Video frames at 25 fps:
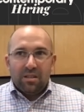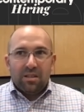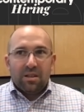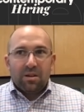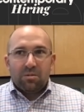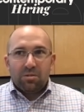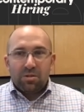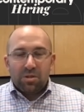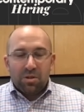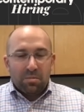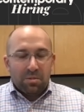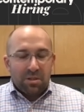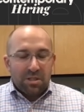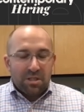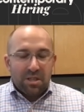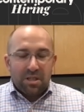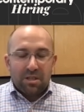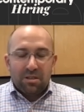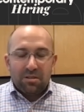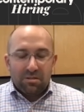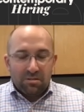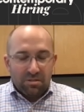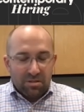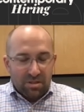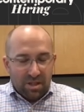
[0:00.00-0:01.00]
there was a
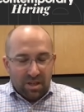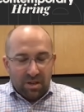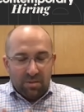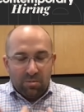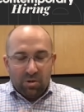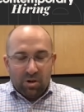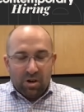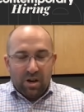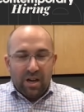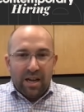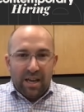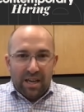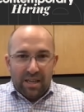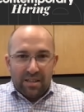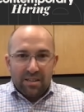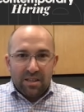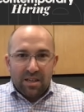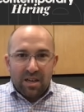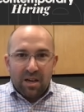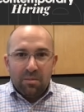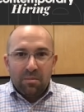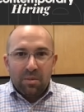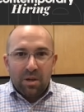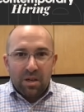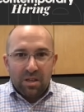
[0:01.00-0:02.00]
particular time where I had to
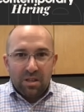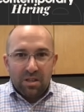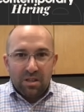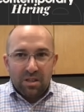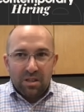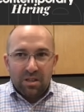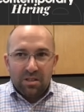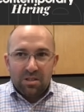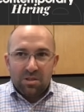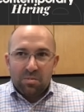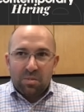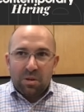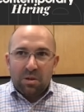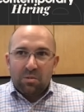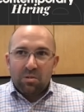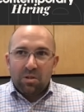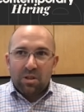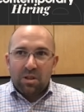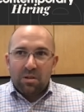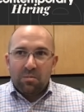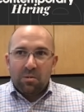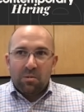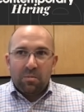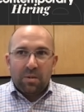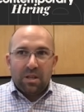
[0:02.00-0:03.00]
come in and speak
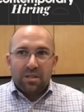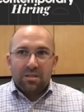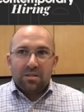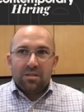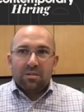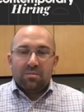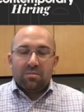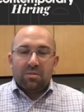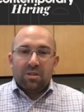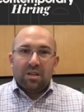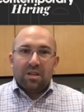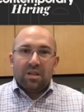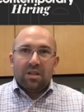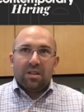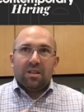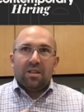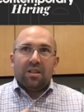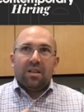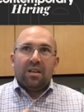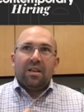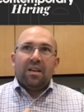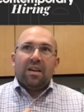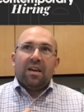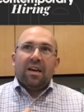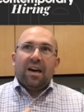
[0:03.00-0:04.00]
with him about something. And
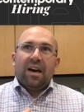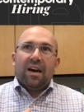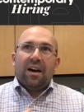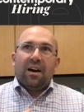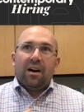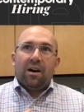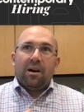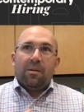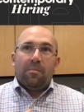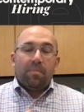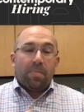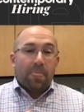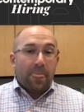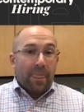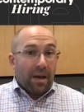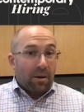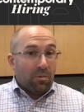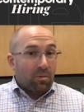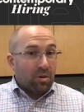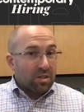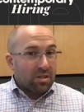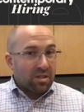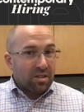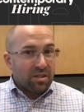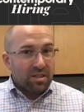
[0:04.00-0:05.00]
I
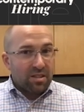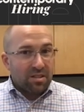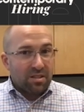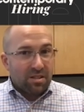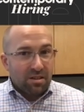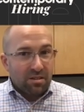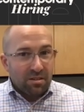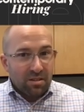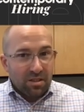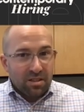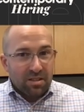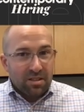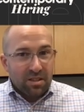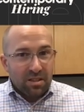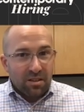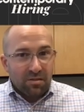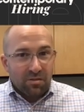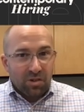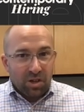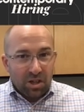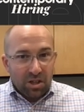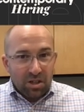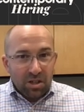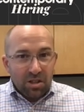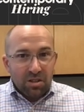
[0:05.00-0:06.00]
wasn't necessarily
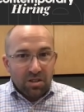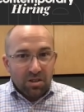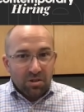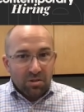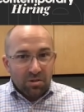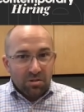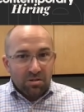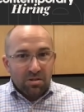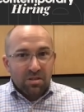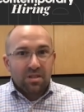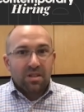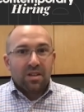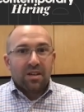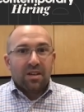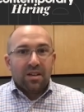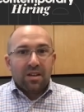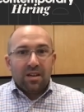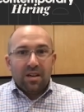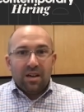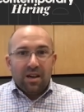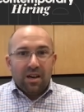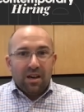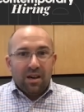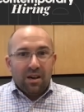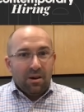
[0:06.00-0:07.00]
delivering good news,
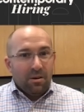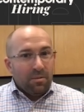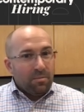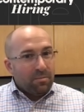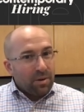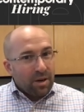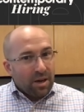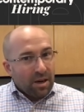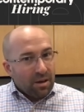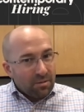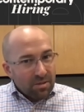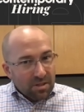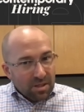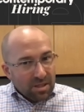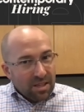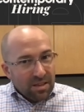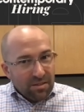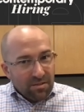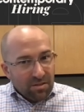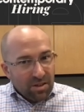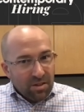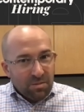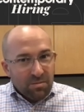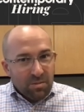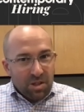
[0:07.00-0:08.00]
but I was
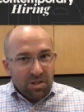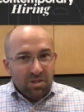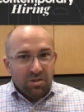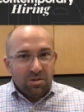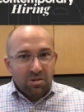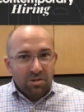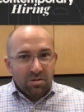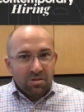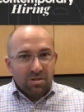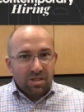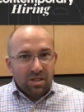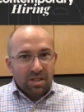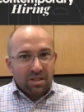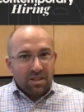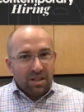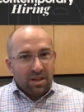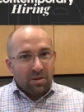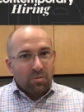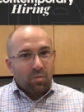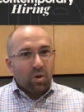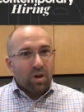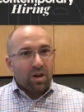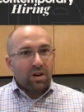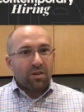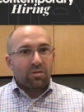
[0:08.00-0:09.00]
giving him the news
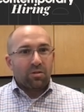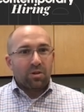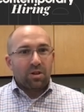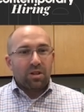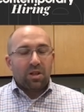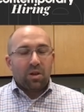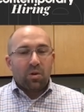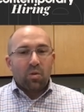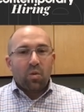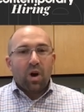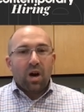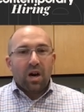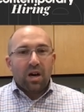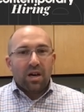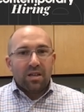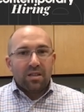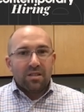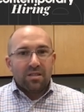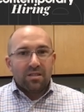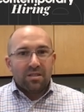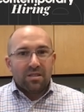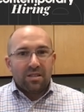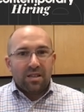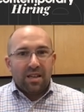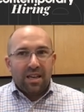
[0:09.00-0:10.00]
and what it really
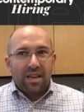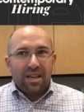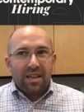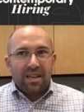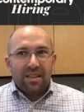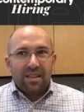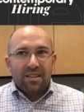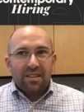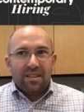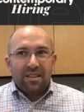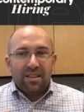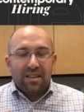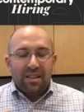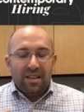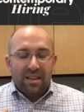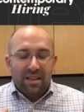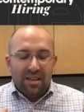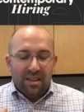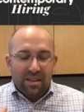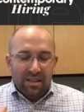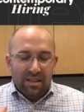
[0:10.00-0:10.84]
was. And